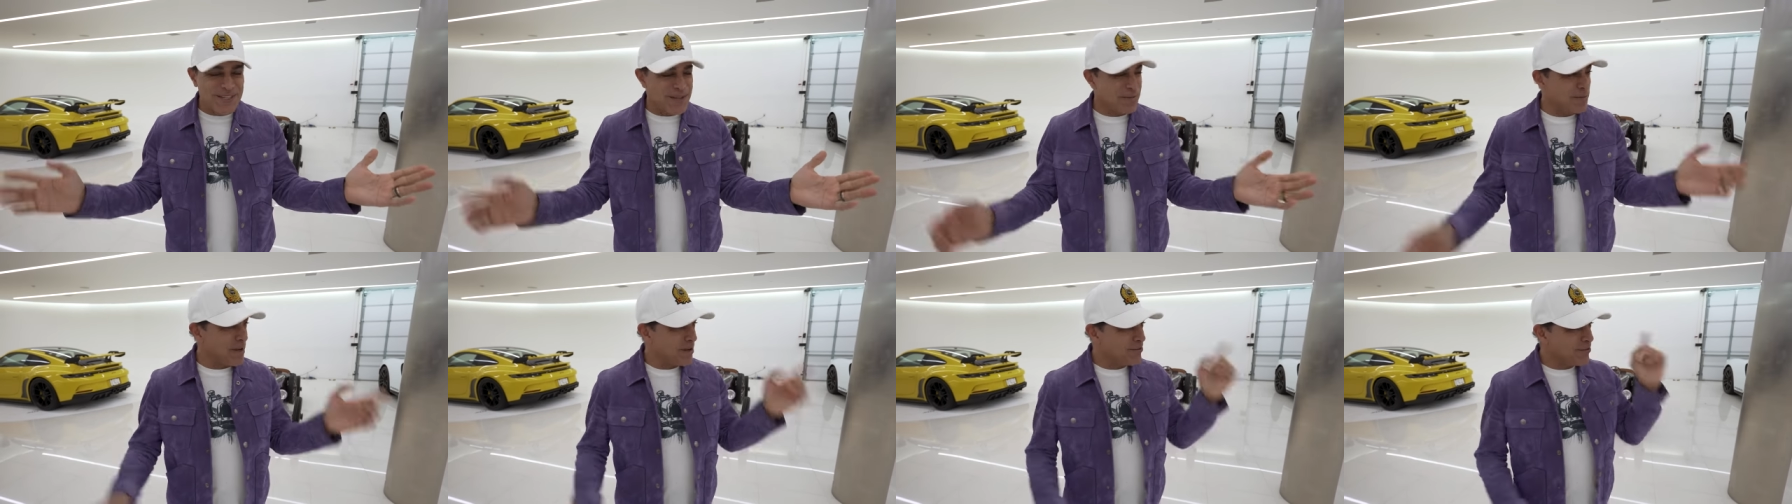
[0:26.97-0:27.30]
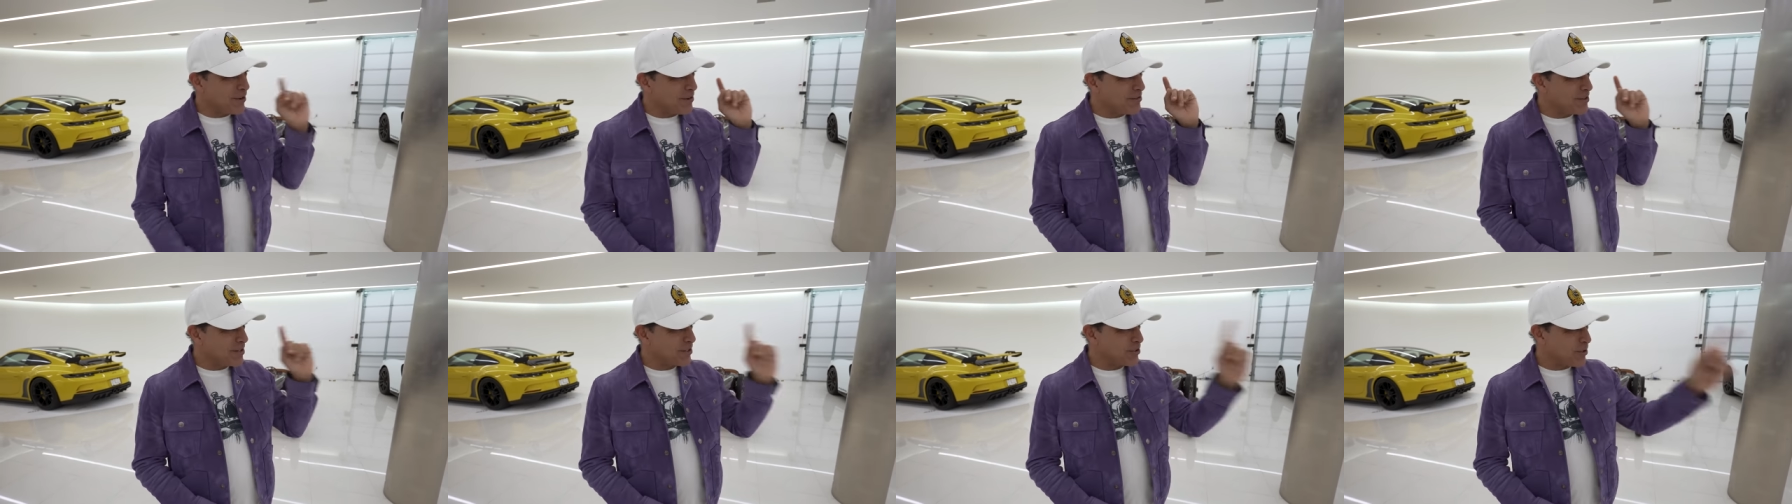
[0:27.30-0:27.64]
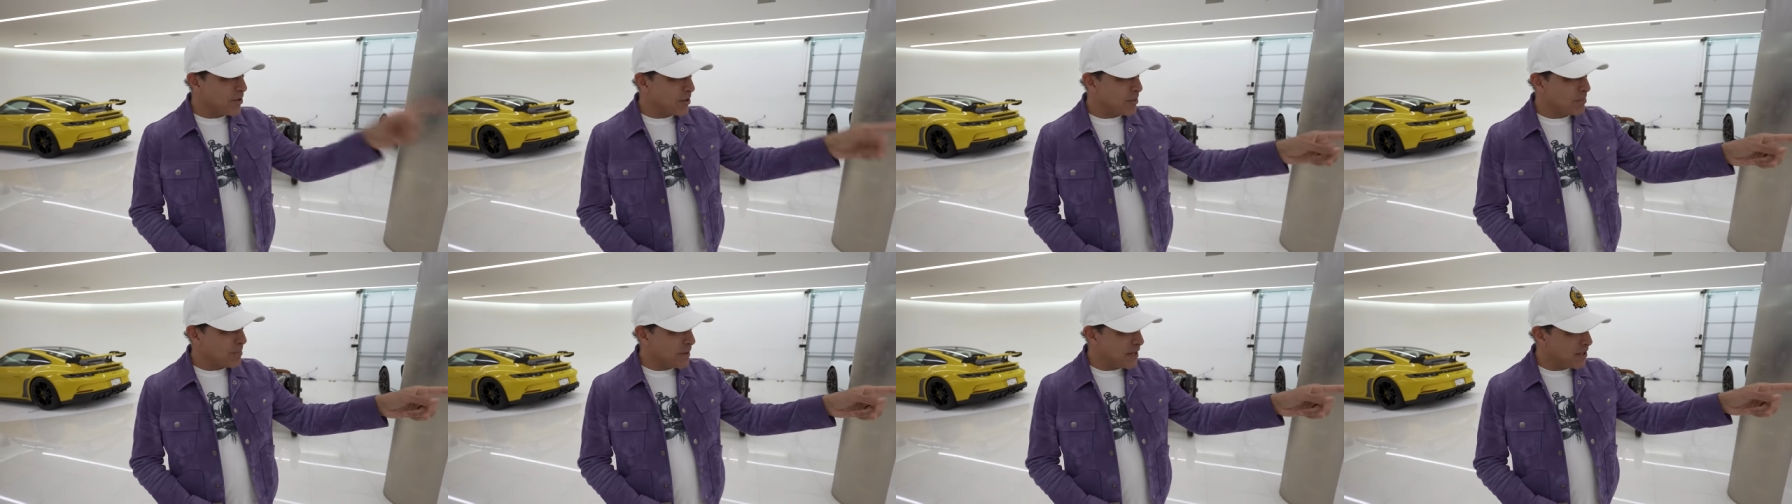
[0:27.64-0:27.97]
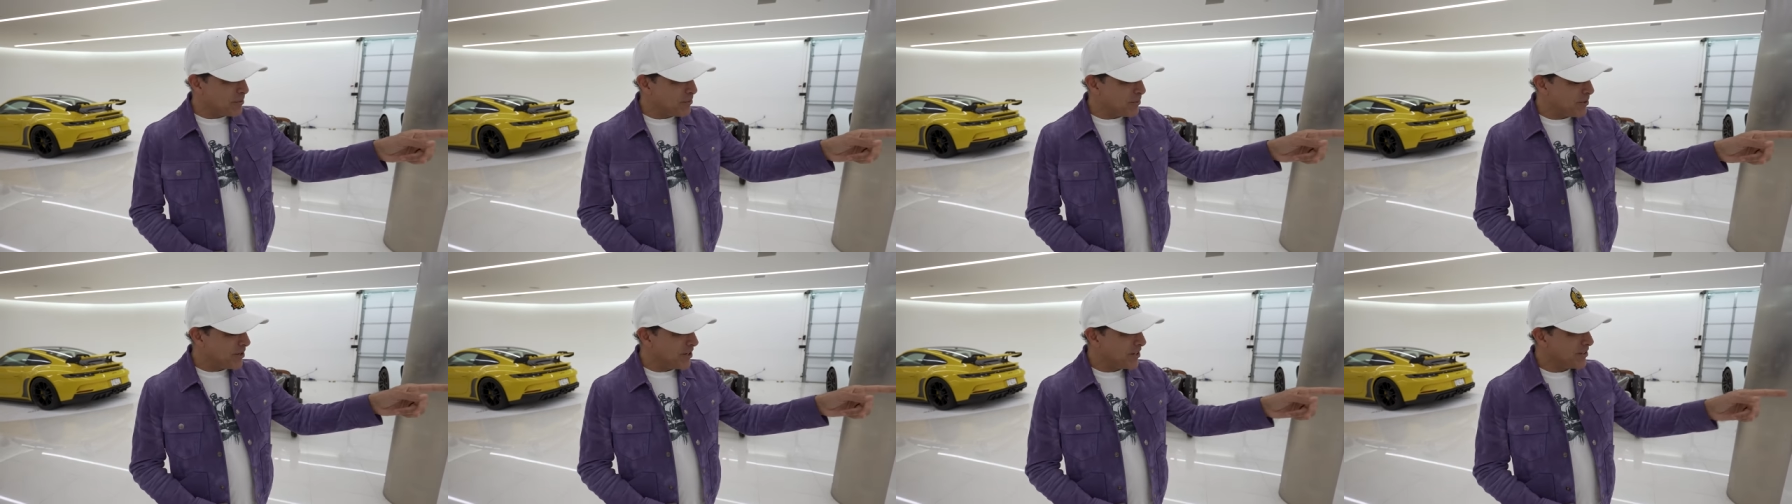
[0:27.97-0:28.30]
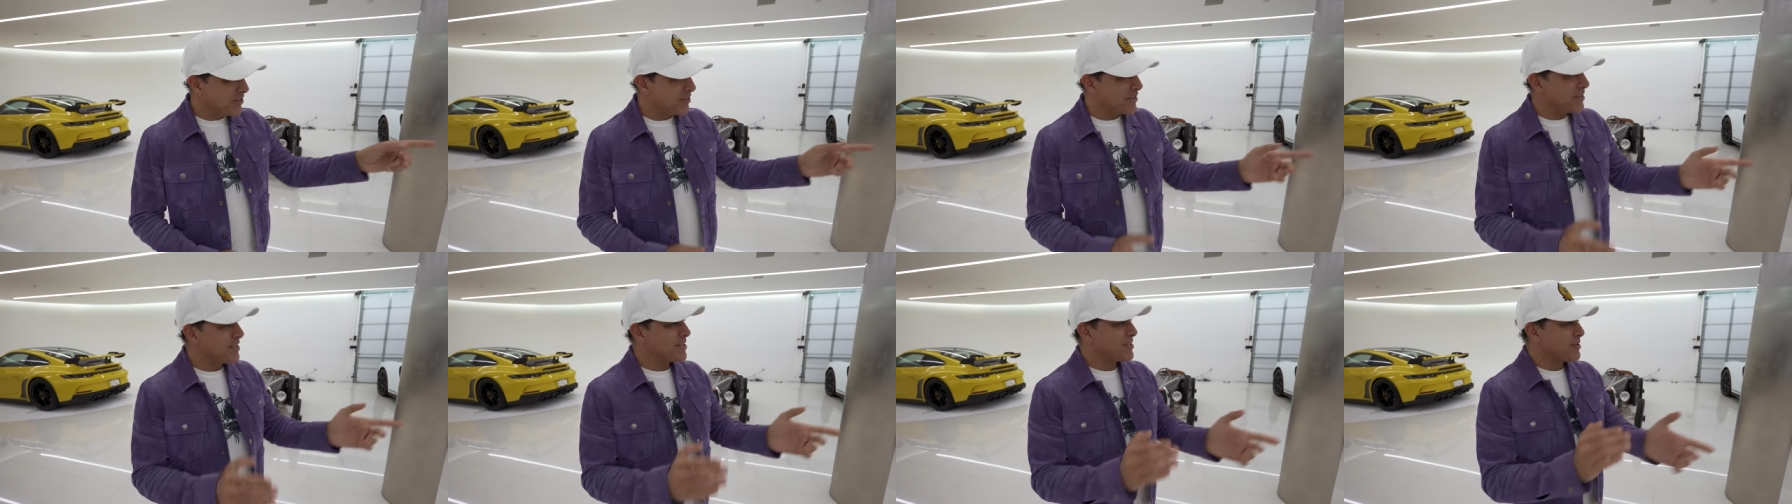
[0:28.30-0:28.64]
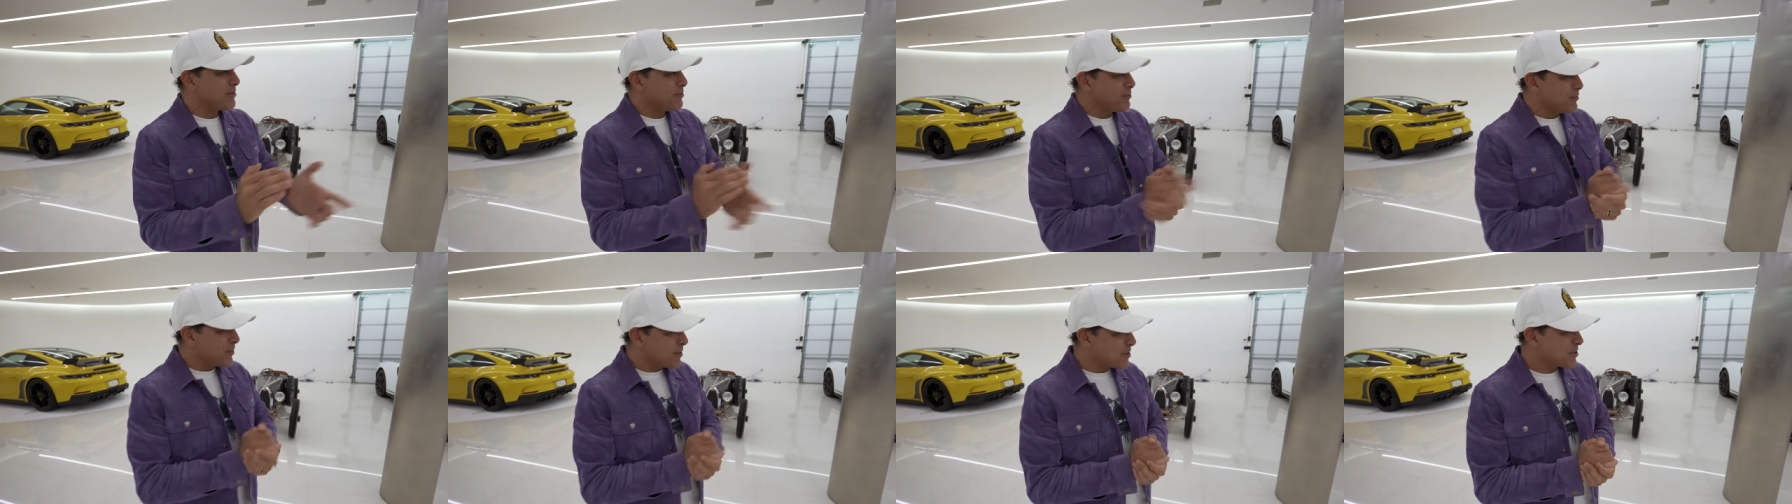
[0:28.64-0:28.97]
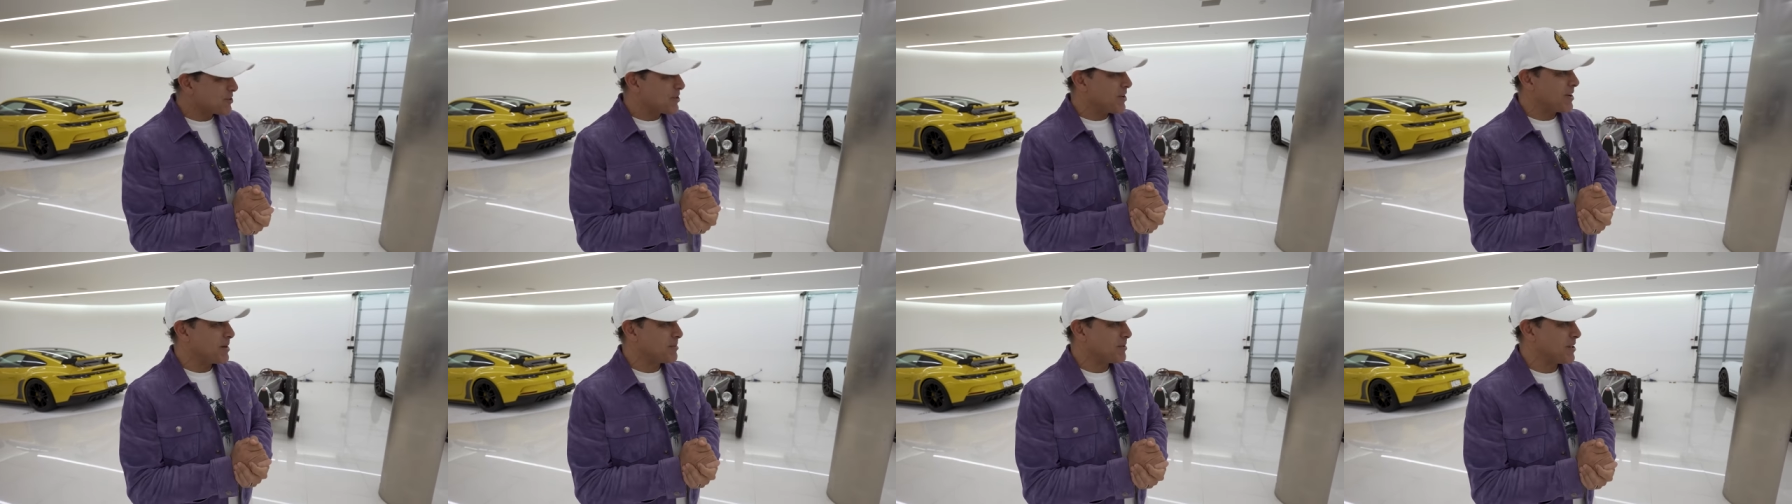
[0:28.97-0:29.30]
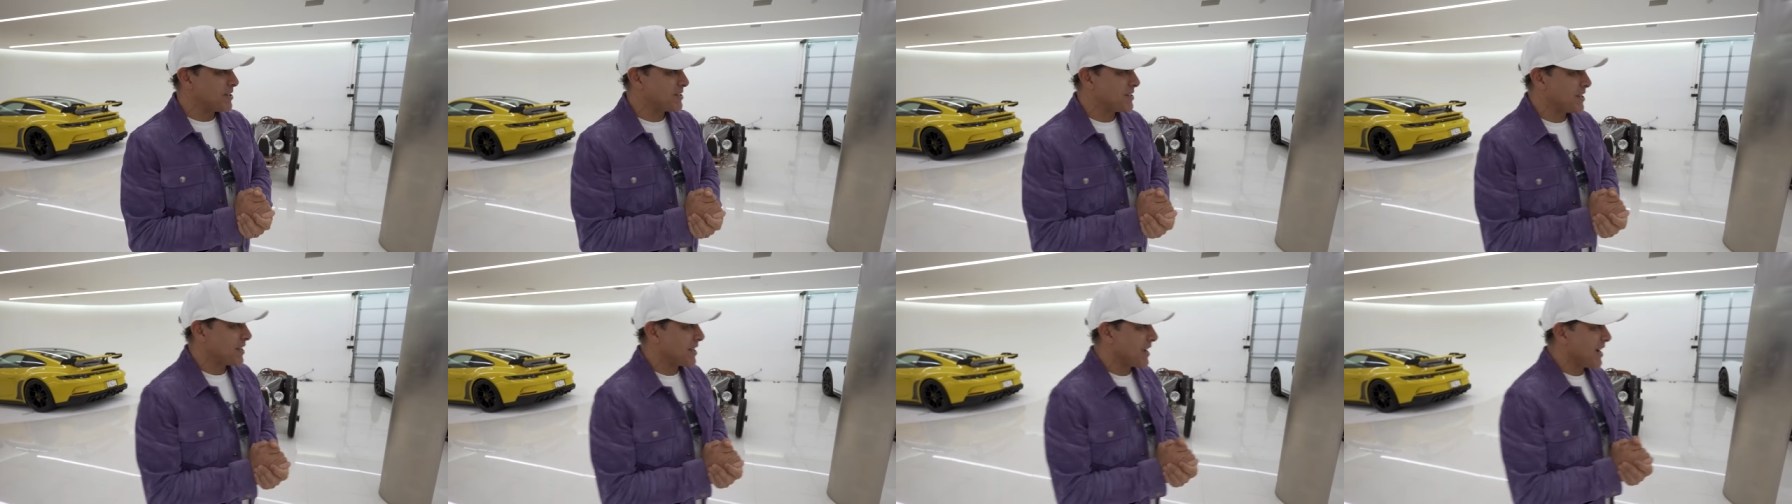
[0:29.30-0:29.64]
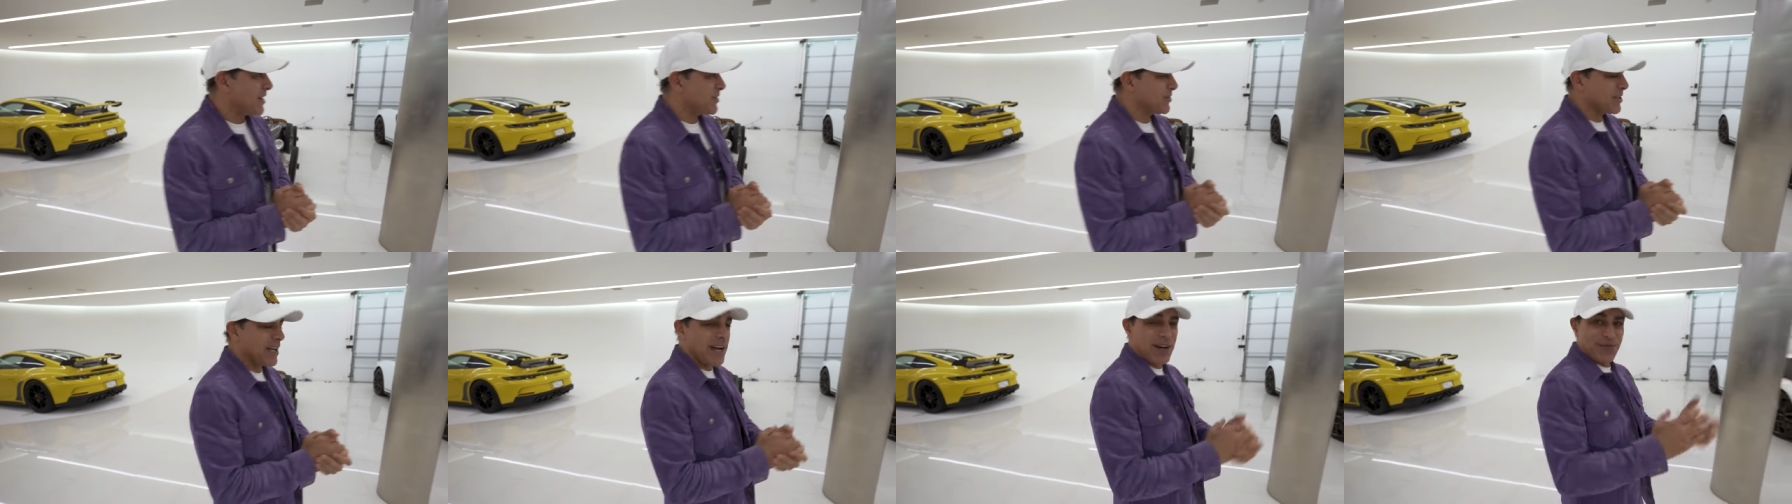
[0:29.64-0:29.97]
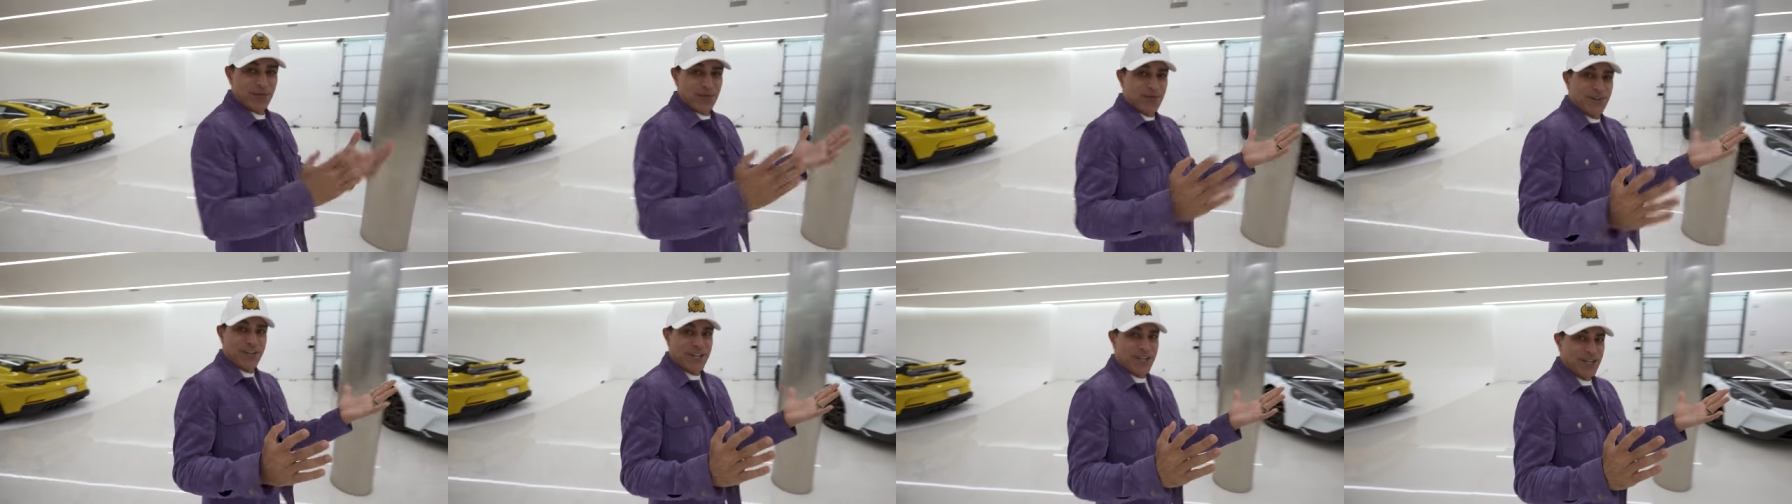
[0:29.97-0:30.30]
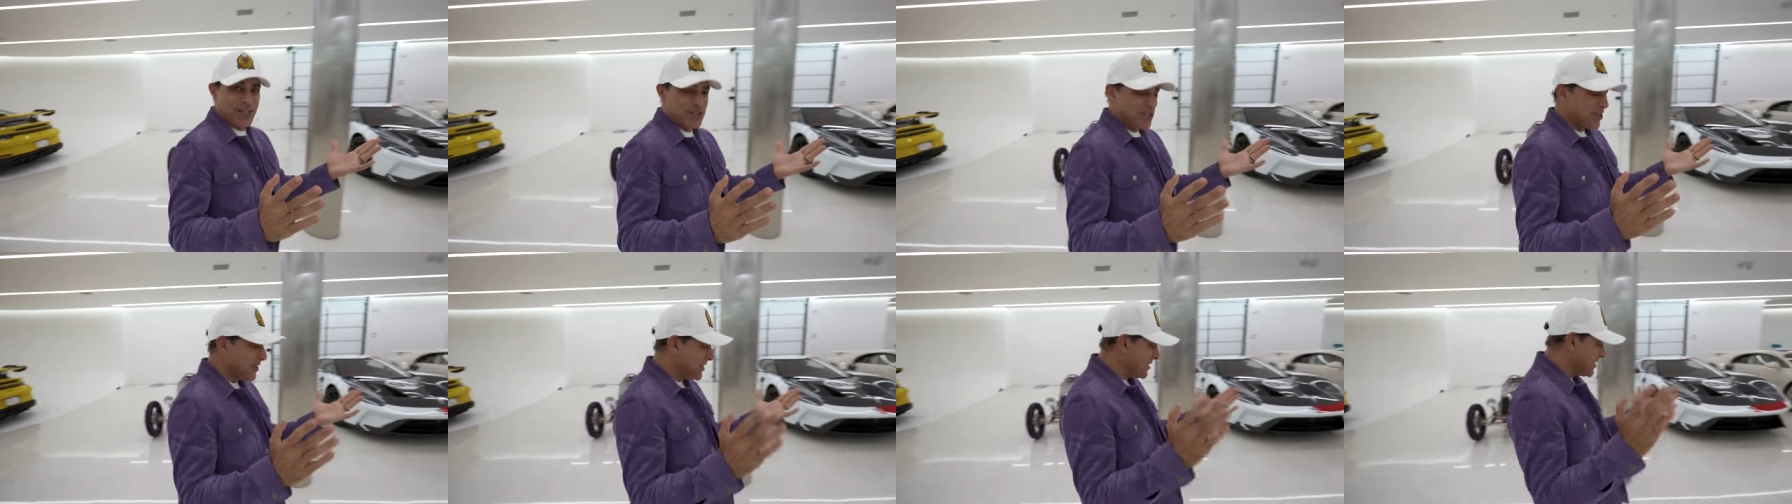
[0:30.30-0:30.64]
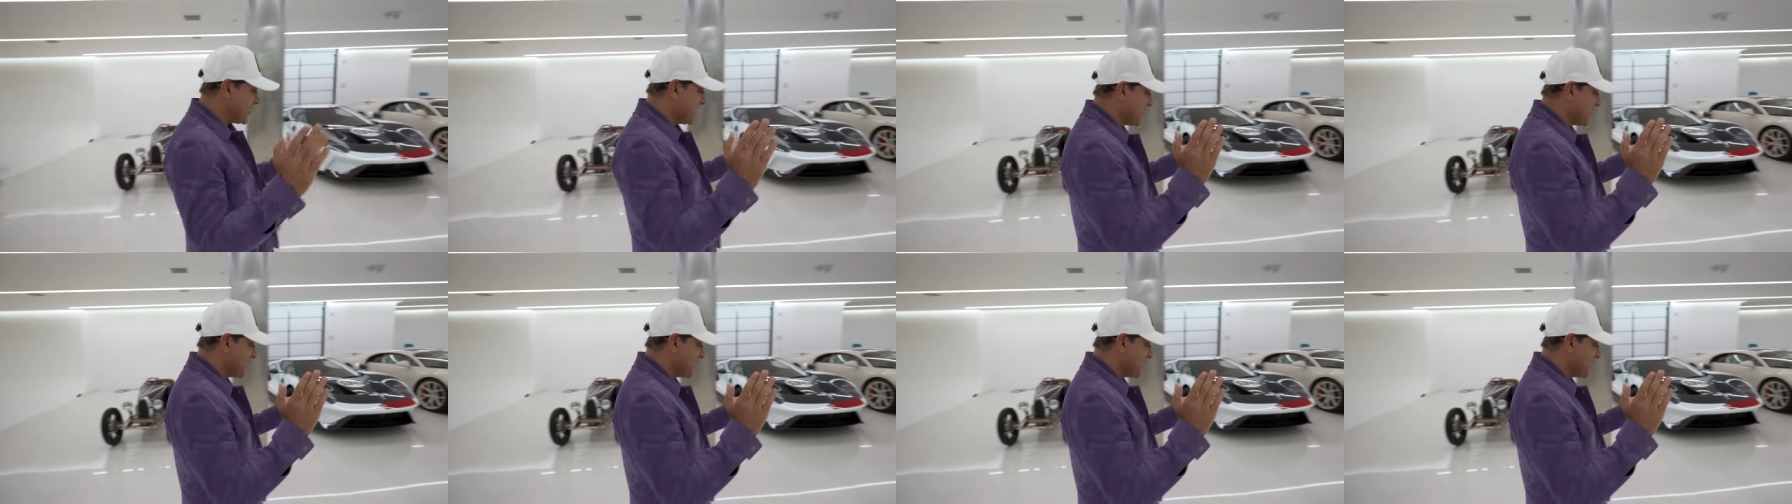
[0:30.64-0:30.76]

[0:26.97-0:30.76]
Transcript: And my favorite car, P one, is the first car I'm going to take out after vacation.